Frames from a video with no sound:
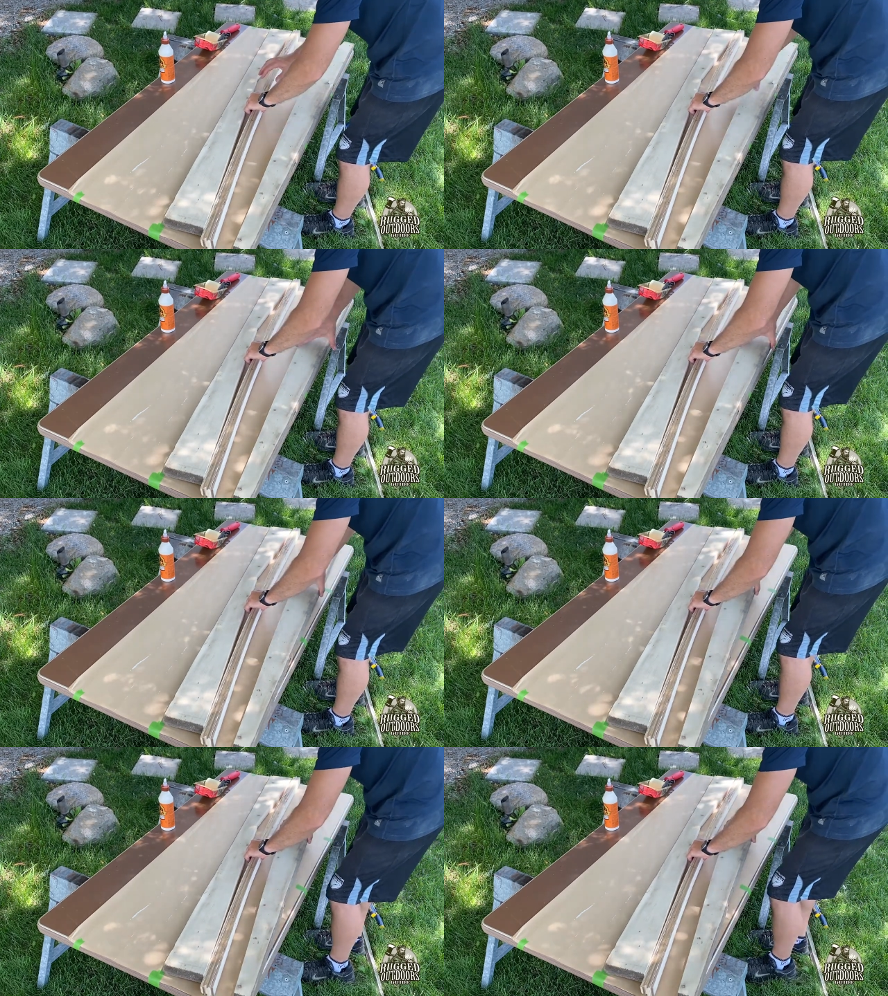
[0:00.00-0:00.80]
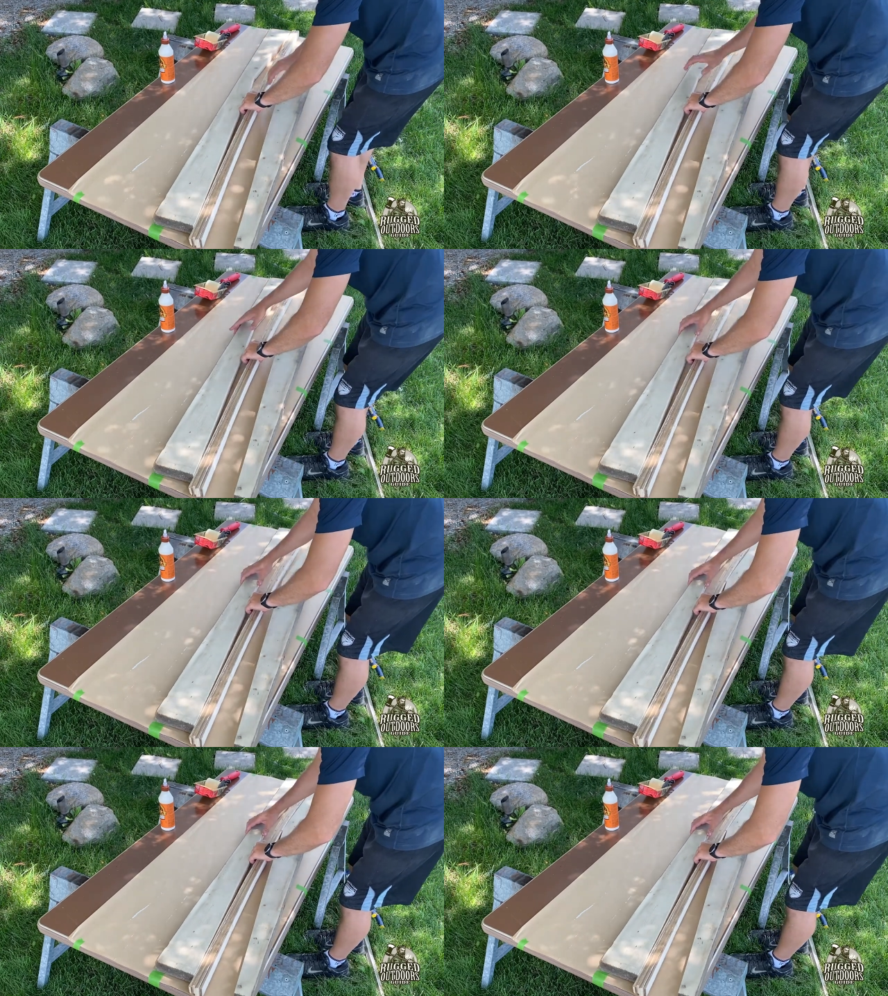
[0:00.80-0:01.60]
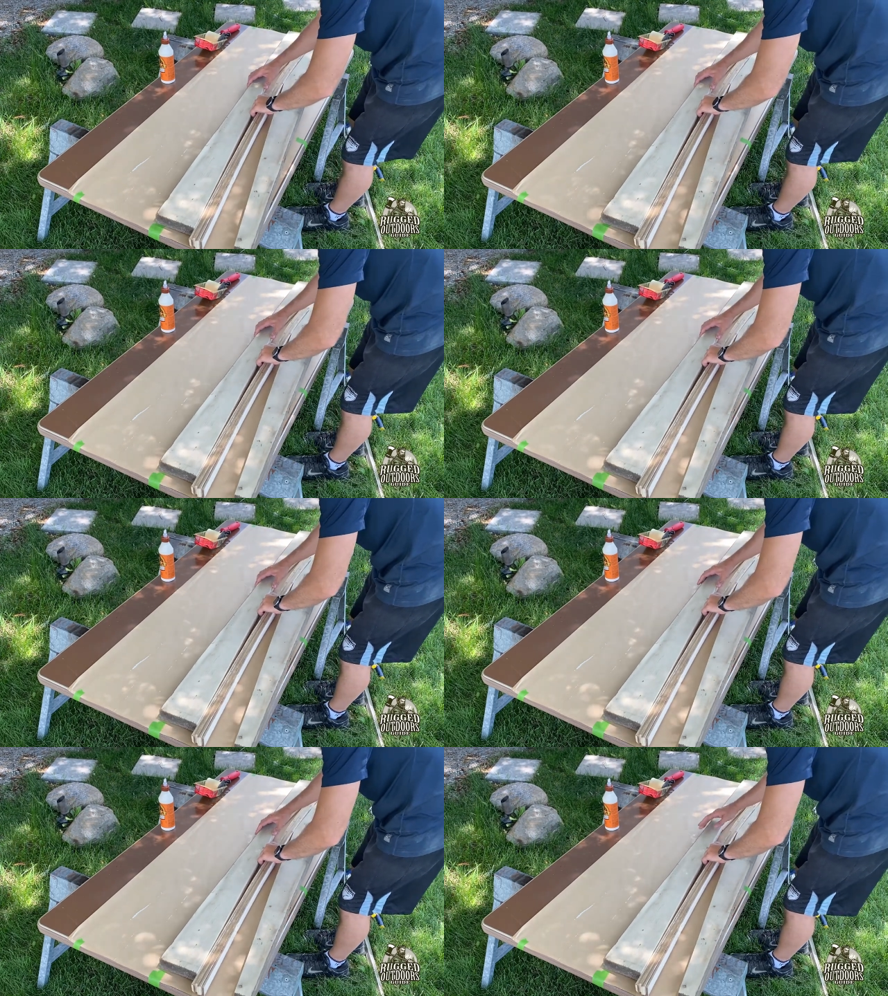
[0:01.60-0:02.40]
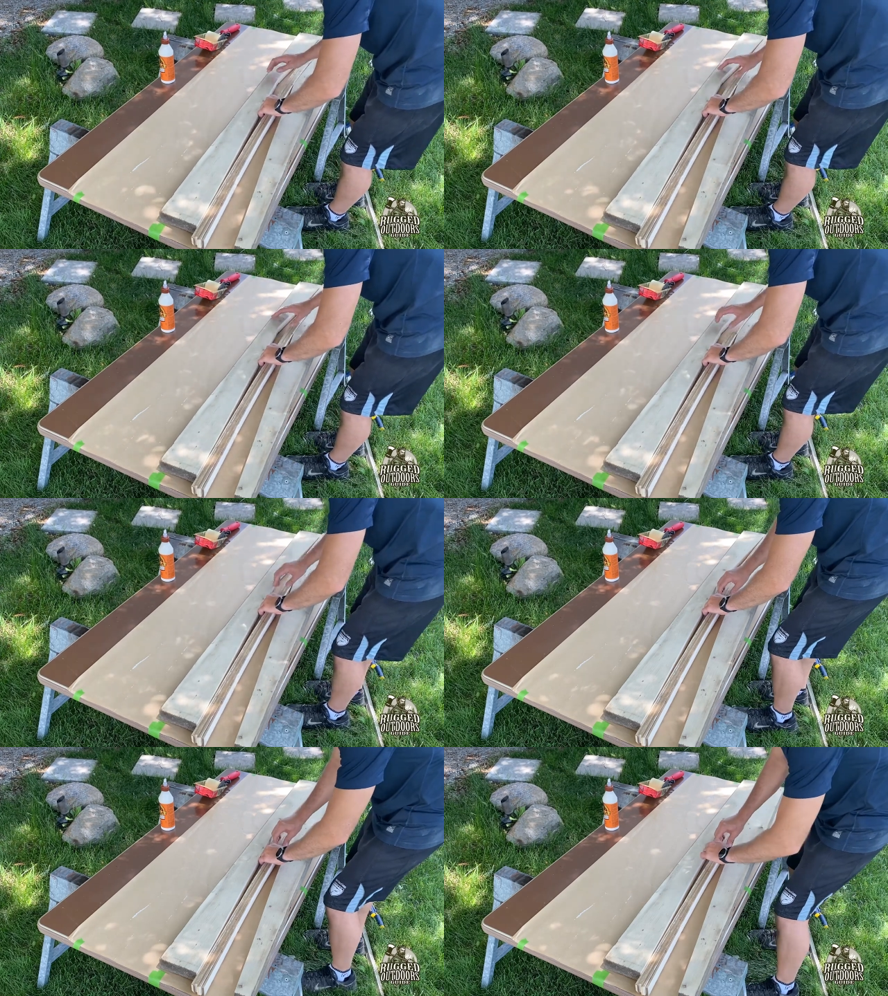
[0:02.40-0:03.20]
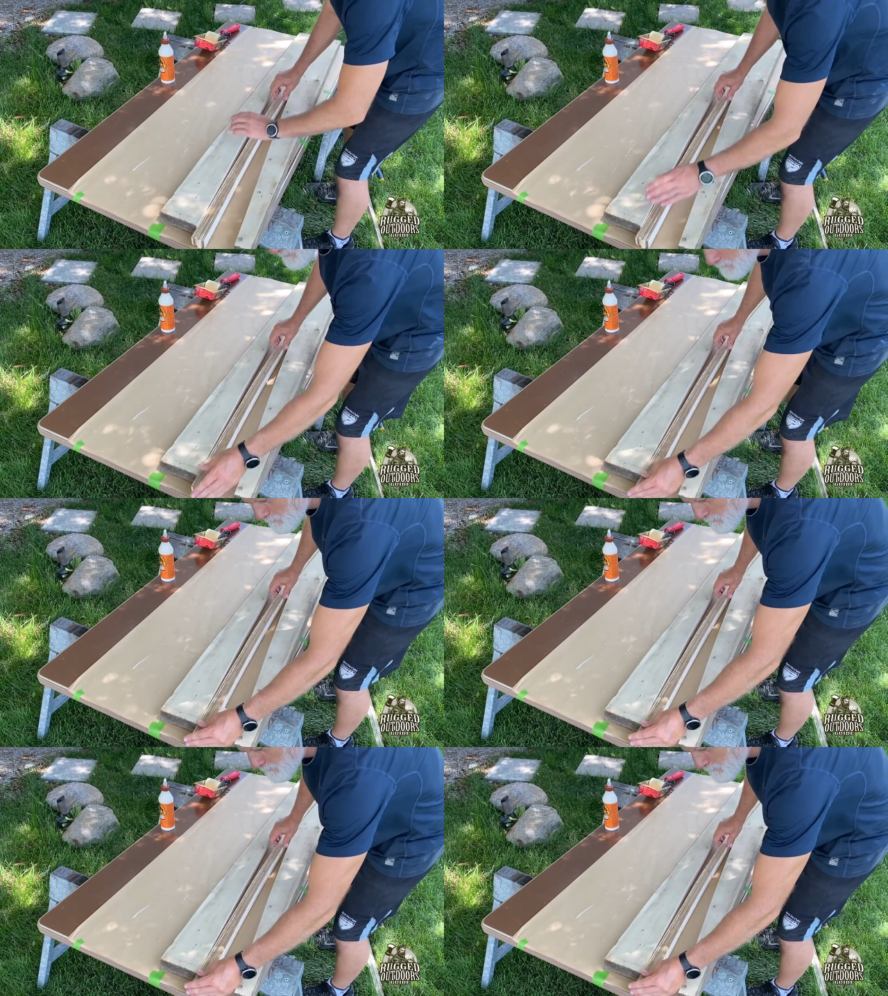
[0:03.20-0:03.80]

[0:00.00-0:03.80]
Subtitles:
No face is visible, so there are no lips to read.